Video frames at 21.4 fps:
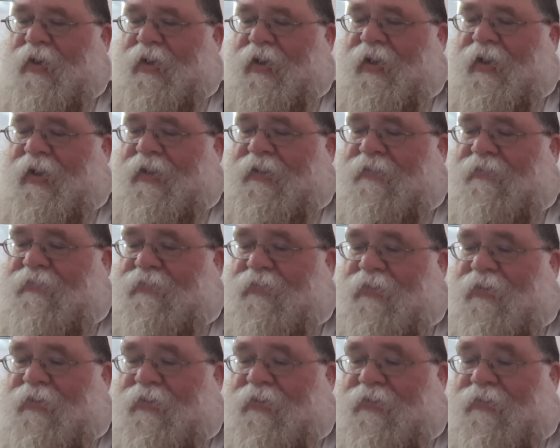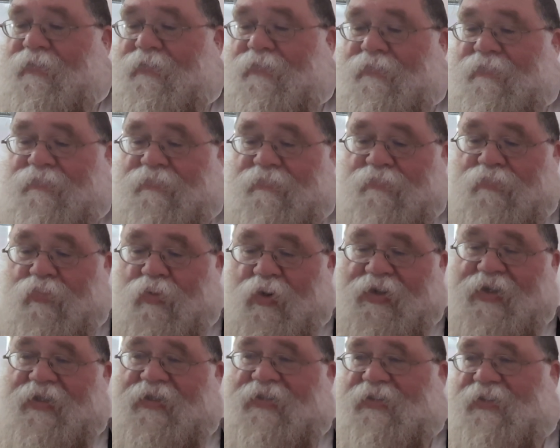And uh,
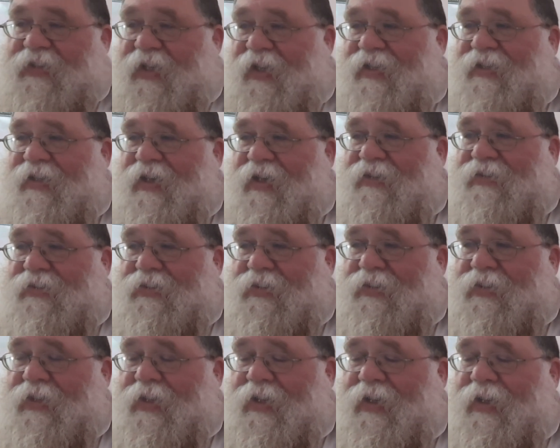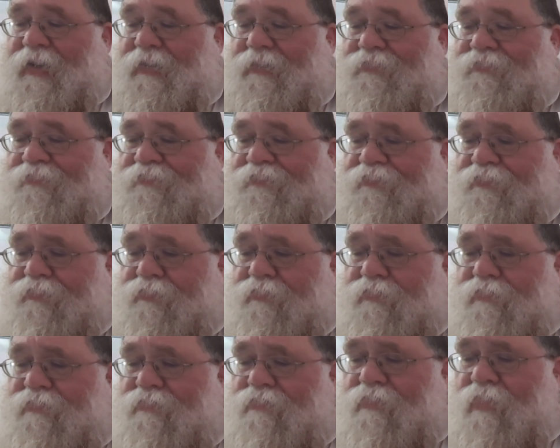what he said yesterday
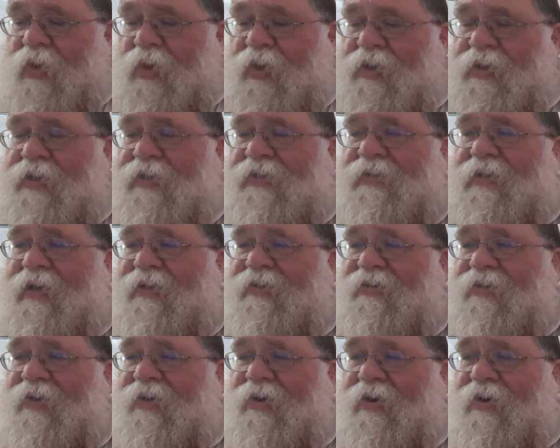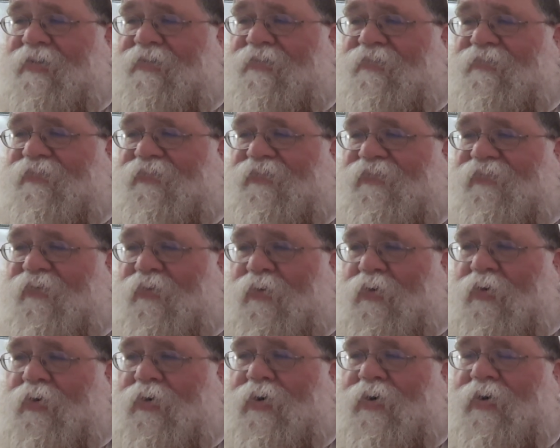is that there are
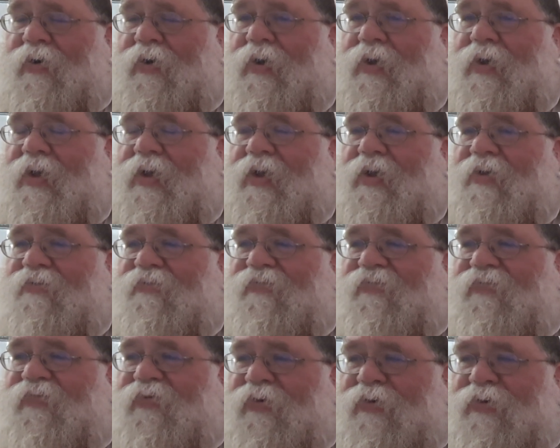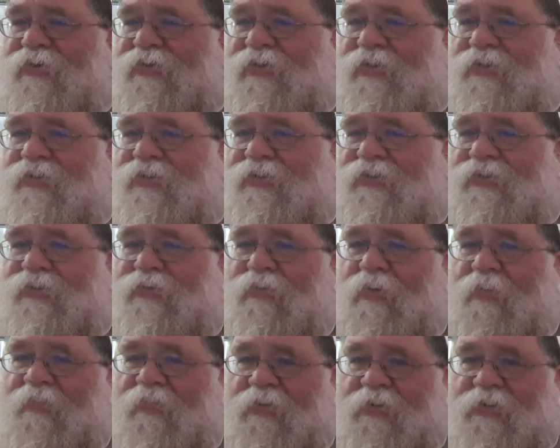four versions
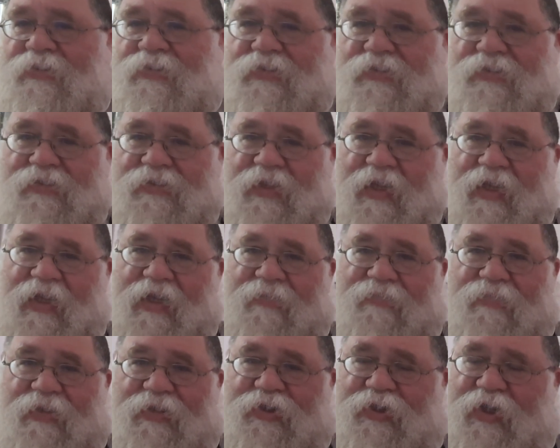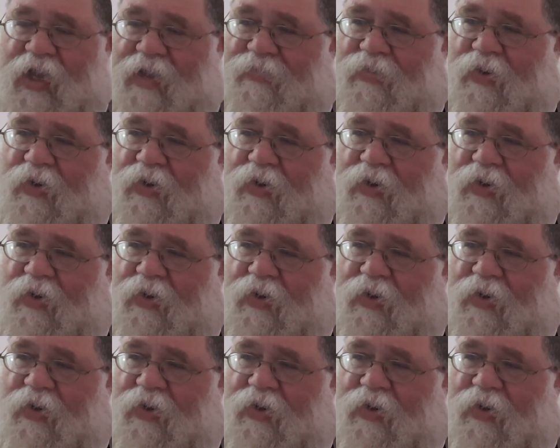to a person's name the Shem